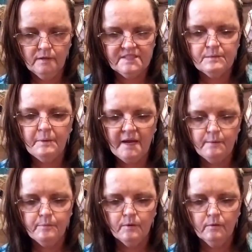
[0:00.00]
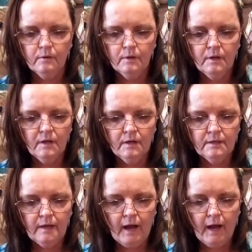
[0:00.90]
it's a paper
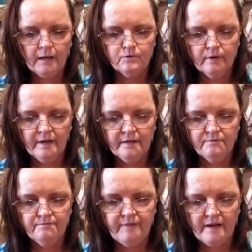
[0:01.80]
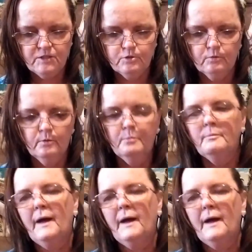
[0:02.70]
Hydrating Facial